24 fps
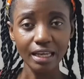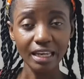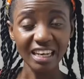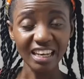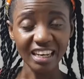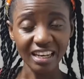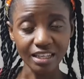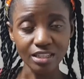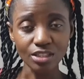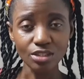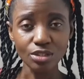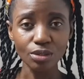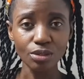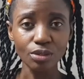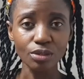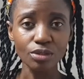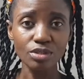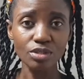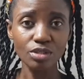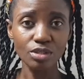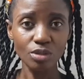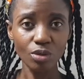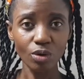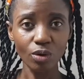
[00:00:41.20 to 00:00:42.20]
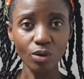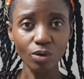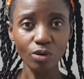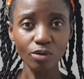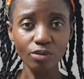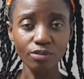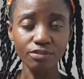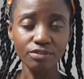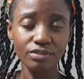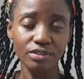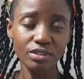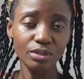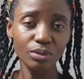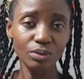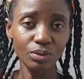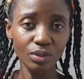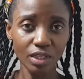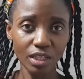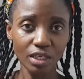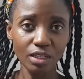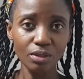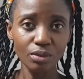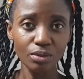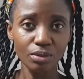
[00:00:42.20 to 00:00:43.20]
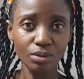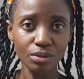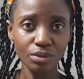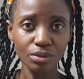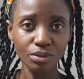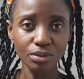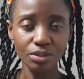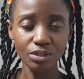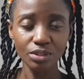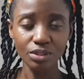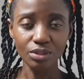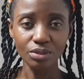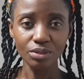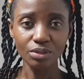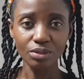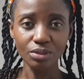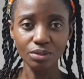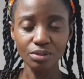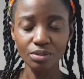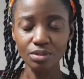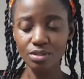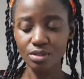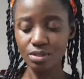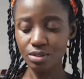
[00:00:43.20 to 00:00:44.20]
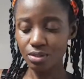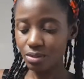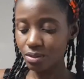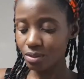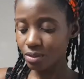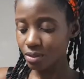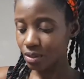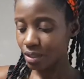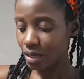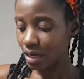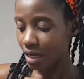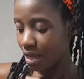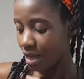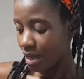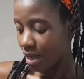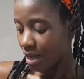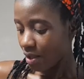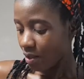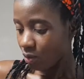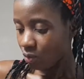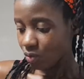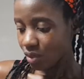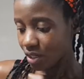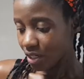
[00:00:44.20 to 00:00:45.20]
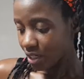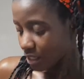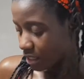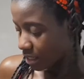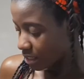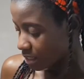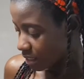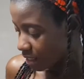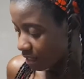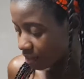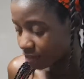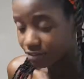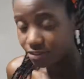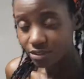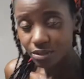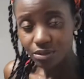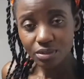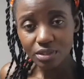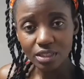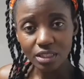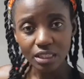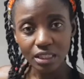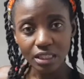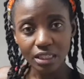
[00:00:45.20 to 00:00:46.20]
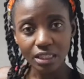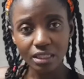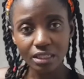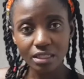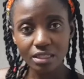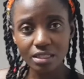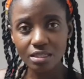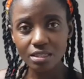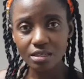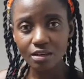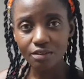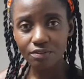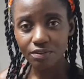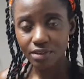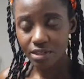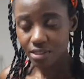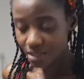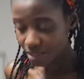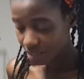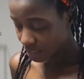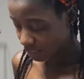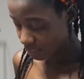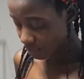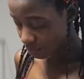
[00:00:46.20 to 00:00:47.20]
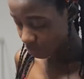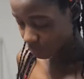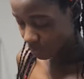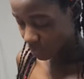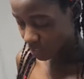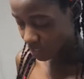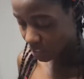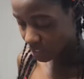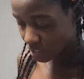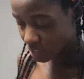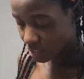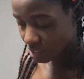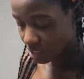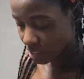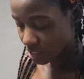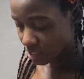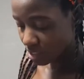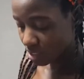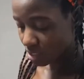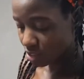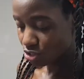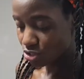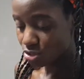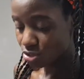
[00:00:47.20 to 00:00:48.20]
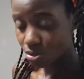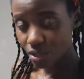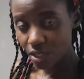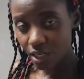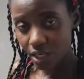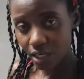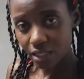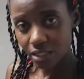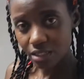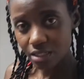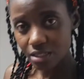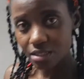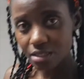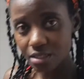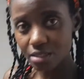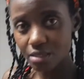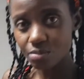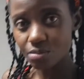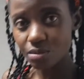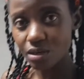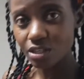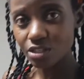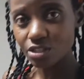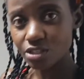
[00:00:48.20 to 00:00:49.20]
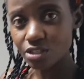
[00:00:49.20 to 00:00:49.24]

natural, soft, looking good, you know. So we need a few things. The first thing we need is sugar. This is my